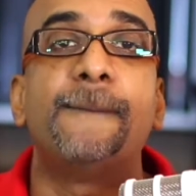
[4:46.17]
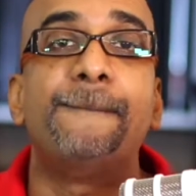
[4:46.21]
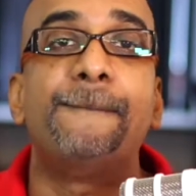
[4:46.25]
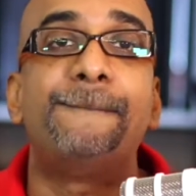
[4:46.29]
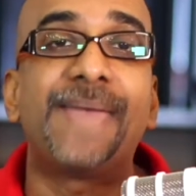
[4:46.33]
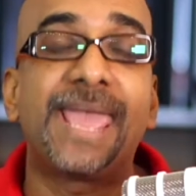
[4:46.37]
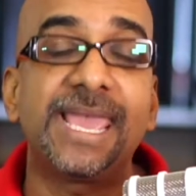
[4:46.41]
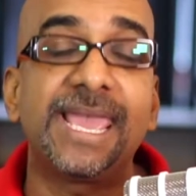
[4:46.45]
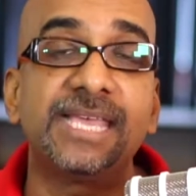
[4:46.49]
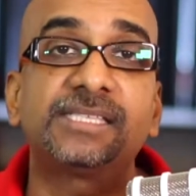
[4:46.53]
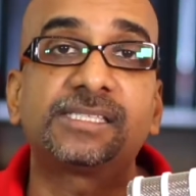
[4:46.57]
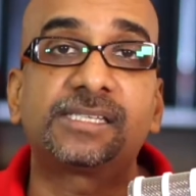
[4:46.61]

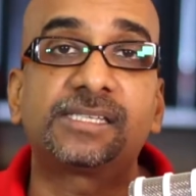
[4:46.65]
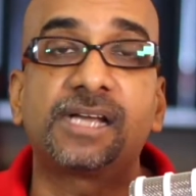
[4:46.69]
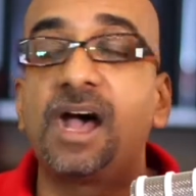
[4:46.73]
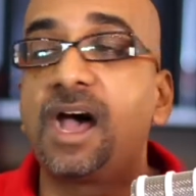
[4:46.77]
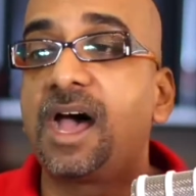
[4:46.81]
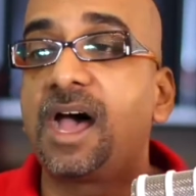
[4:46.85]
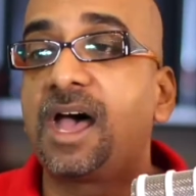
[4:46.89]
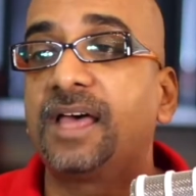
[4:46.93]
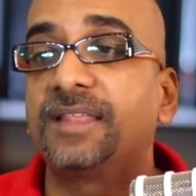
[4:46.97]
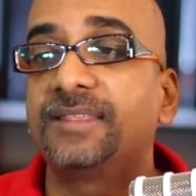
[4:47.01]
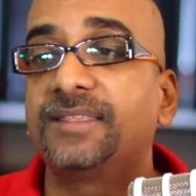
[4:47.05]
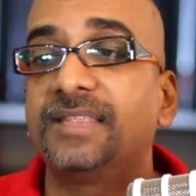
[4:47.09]
based
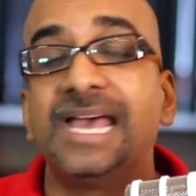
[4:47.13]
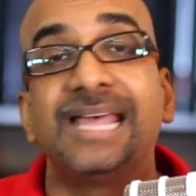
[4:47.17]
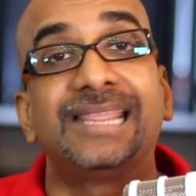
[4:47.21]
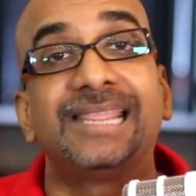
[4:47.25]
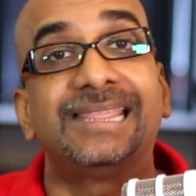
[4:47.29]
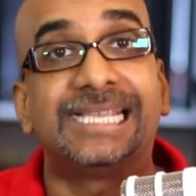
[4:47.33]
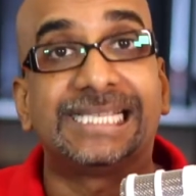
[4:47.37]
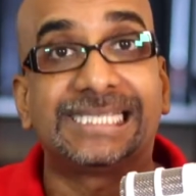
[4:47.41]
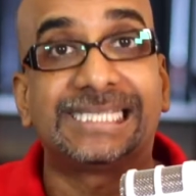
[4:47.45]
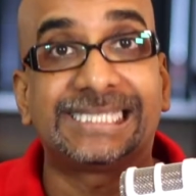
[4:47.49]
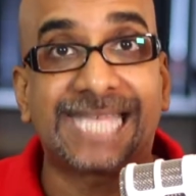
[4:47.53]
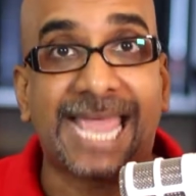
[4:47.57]
on
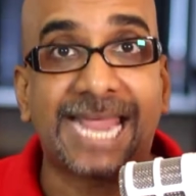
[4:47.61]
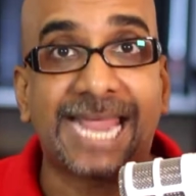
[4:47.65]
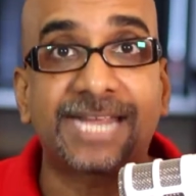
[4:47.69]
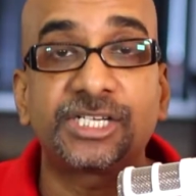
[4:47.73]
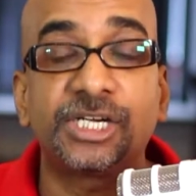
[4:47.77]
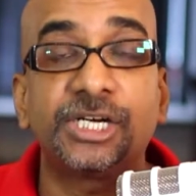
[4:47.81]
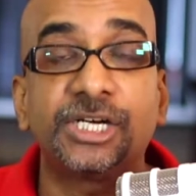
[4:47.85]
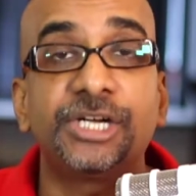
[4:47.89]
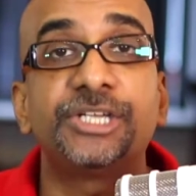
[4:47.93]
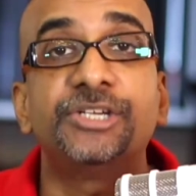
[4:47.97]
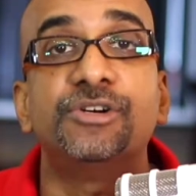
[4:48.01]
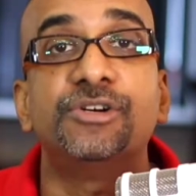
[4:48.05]
the
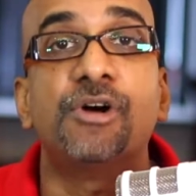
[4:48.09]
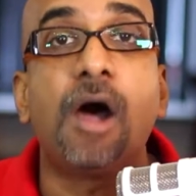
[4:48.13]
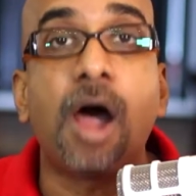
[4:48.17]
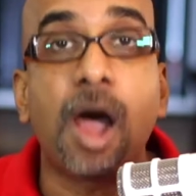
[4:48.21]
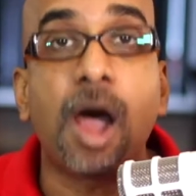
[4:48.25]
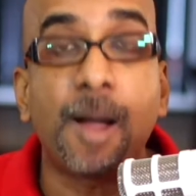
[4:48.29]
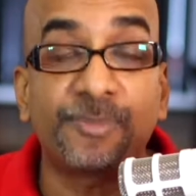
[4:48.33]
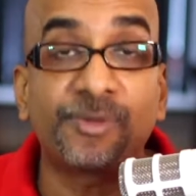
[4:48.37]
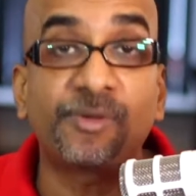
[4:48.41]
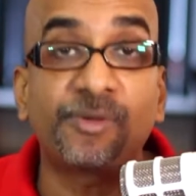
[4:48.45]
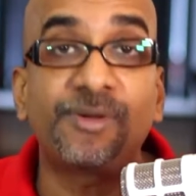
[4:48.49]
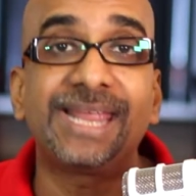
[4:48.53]
sector you
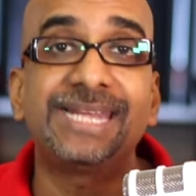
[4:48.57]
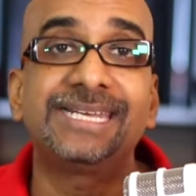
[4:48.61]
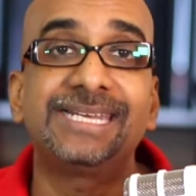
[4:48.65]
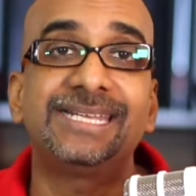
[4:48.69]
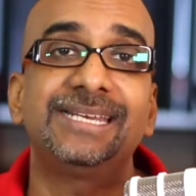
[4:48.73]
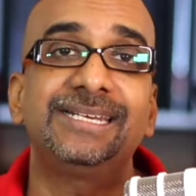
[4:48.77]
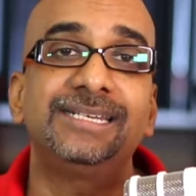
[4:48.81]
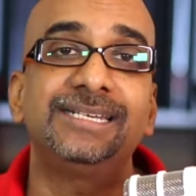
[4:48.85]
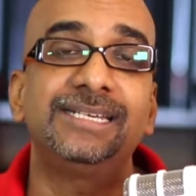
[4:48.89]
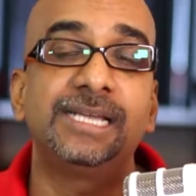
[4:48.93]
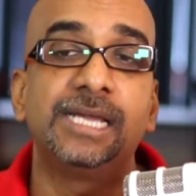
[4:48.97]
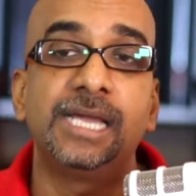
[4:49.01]
operate
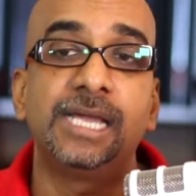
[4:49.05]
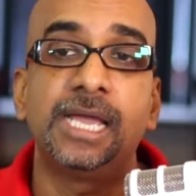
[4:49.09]
in,